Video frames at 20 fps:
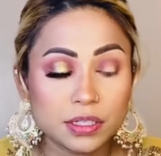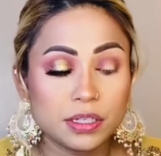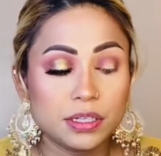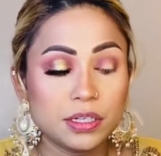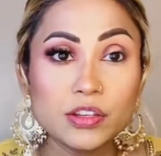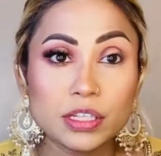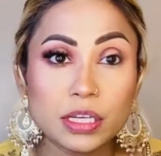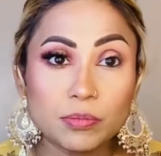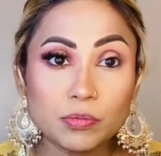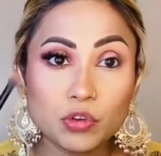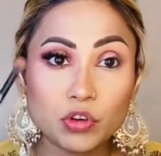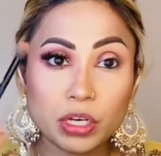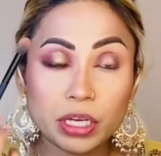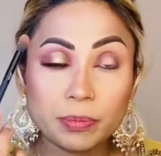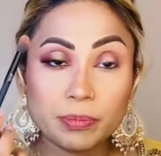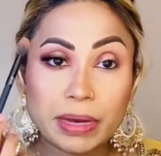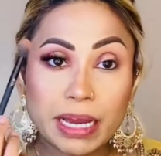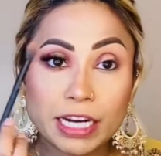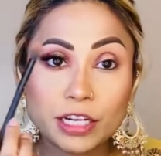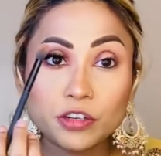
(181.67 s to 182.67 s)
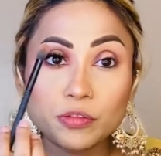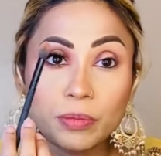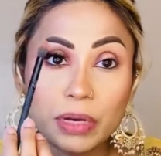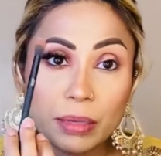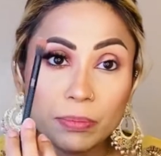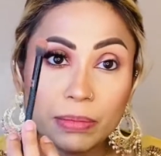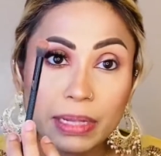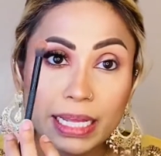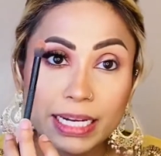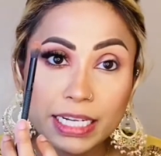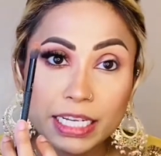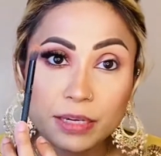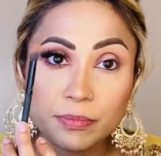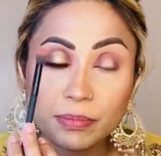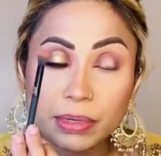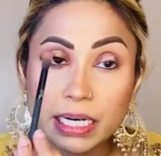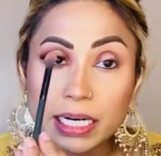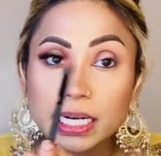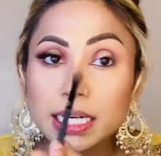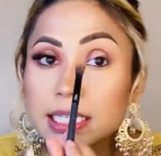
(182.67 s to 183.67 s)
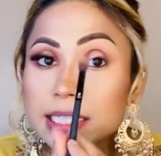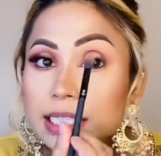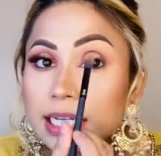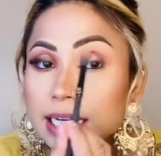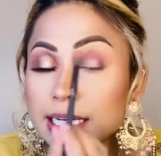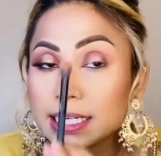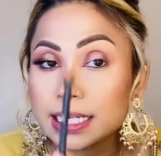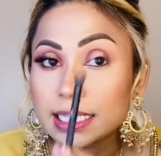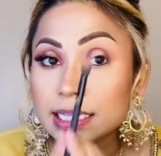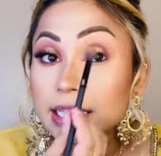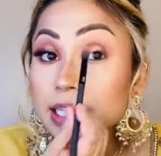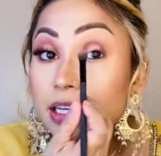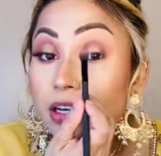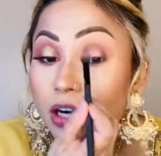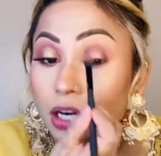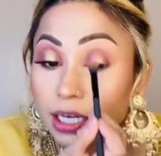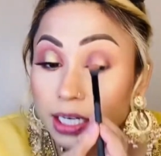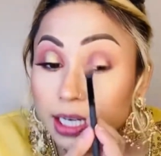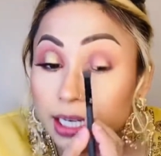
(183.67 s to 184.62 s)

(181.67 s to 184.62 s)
So I'm going back to my blending brush and nothing on it,